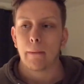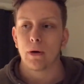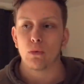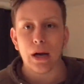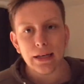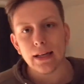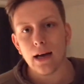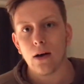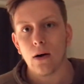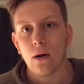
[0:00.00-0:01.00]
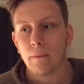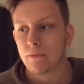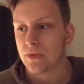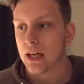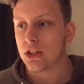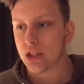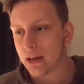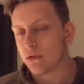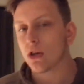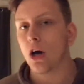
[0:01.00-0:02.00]
but right now I just
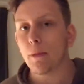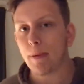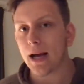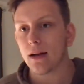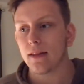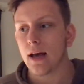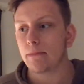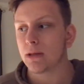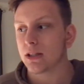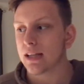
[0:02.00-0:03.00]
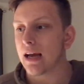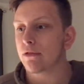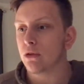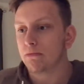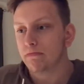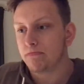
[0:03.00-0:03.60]
have to cut back on that, because I have to,